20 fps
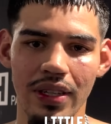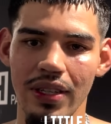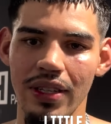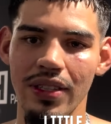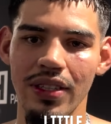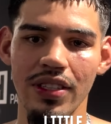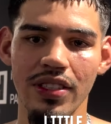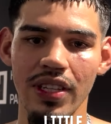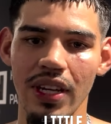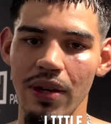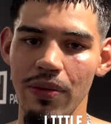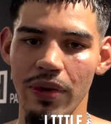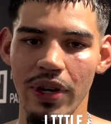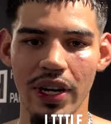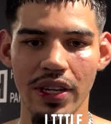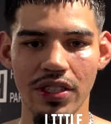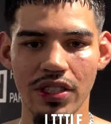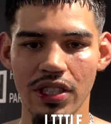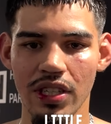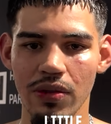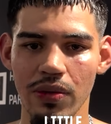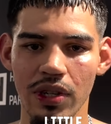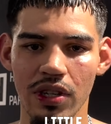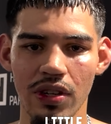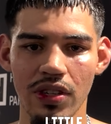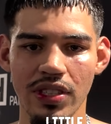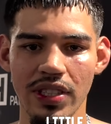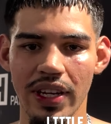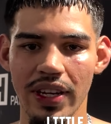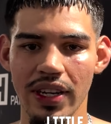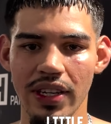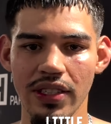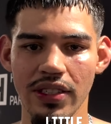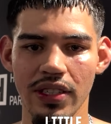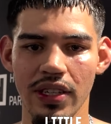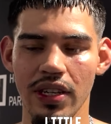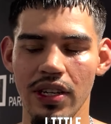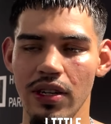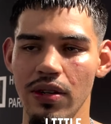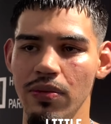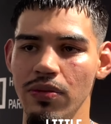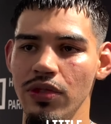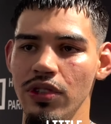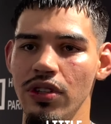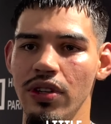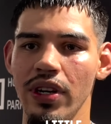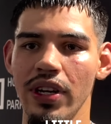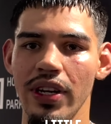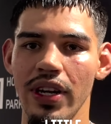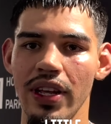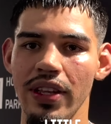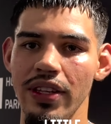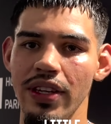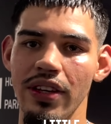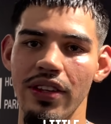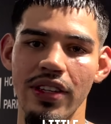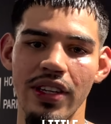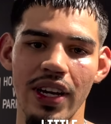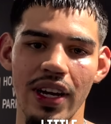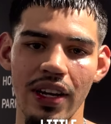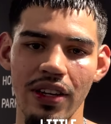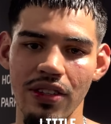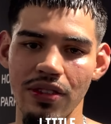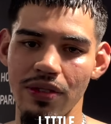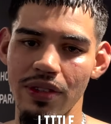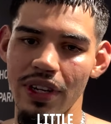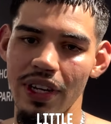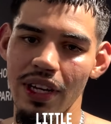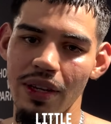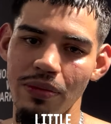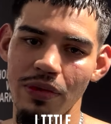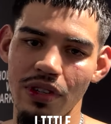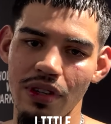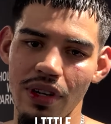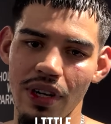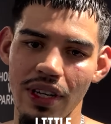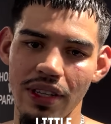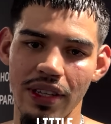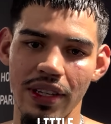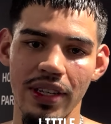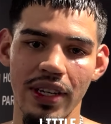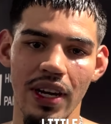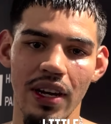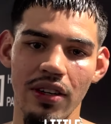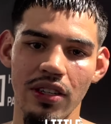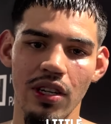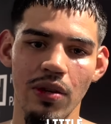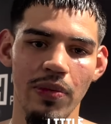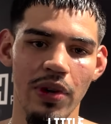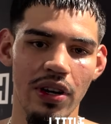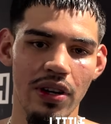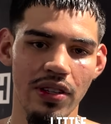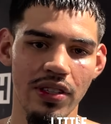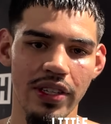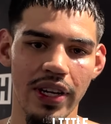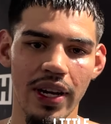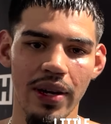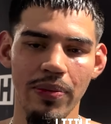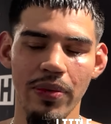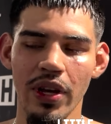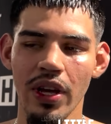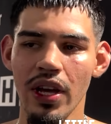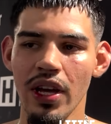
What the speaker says: the same way I just did with Coceres. You know, and any other guy you name, you know, I think I'd come out on top.